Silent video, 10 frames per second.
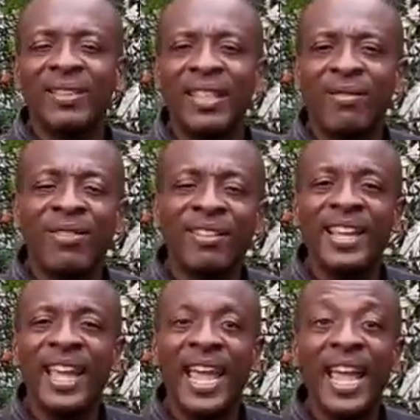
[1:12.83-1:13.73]
they're
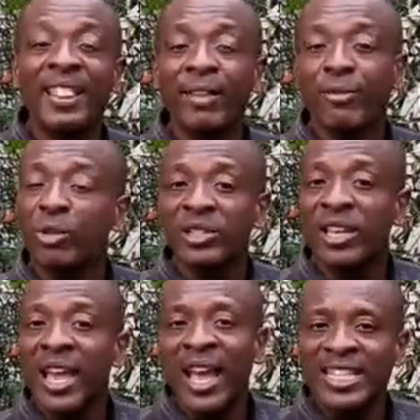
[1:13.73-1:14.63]
very healthy
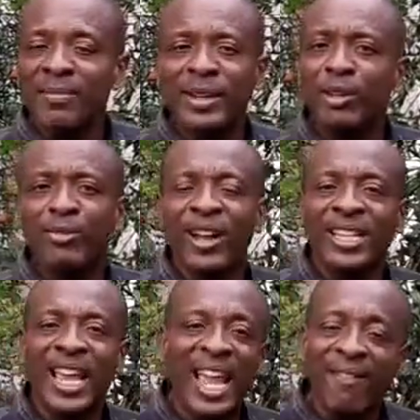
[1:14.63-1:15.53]
fruits. As a matter of fact,
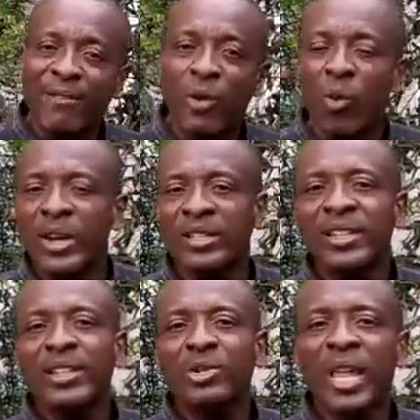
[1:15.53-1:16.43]
everyone
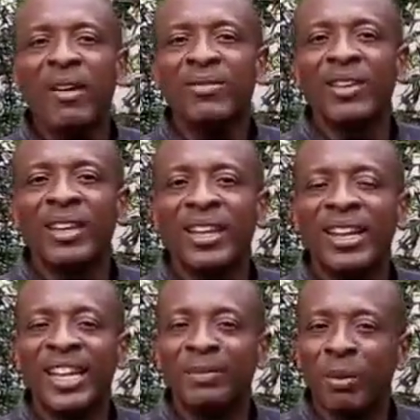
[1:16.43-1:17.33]
should have
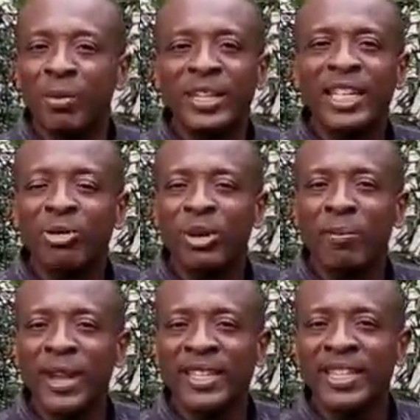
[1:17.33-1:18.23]
a pomegranate tree
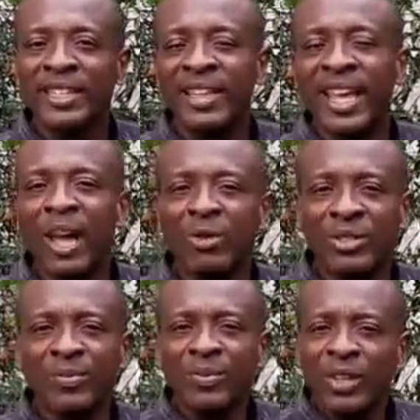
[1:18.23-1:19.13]
planted in their house.
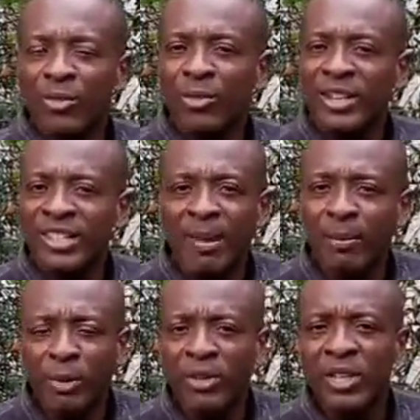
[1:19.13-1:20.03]
For
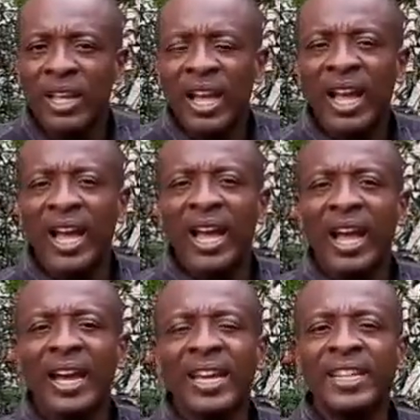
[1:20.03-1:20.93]
example,
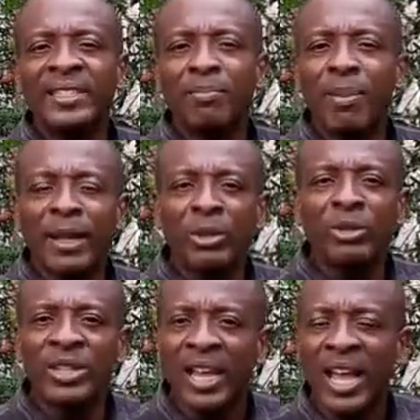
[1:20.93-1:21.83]
it
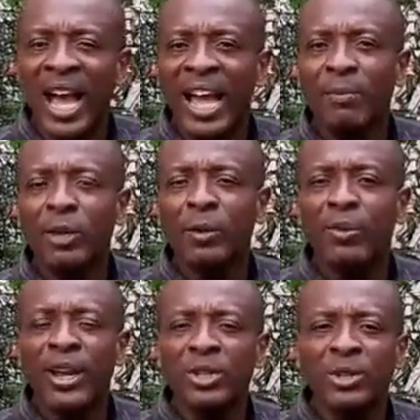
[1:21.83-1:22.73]
battles high blood
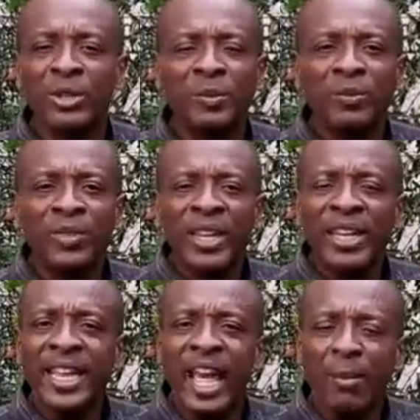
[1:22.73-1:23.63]
pressure.
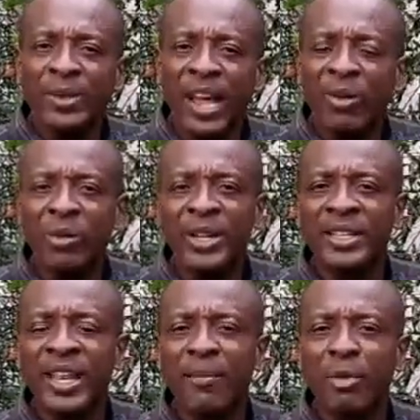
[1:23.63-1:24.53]
It helps out with
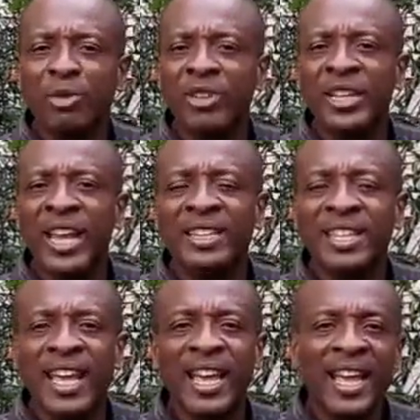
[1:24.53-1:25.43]
prostate
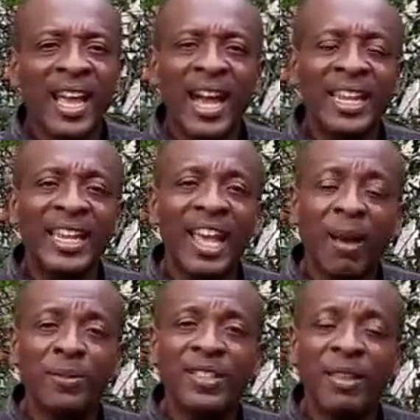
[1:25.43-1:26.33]
cancer, and it
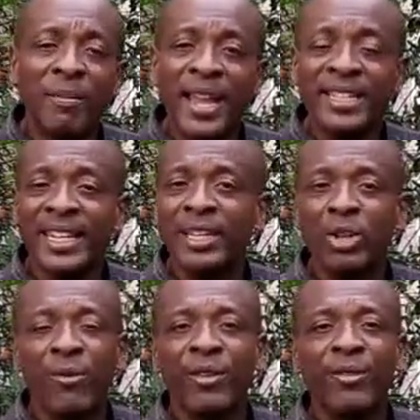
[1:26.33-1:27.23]
helps the men that are
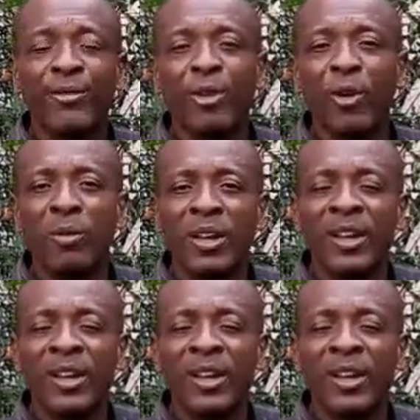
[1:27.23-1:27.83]
suffering from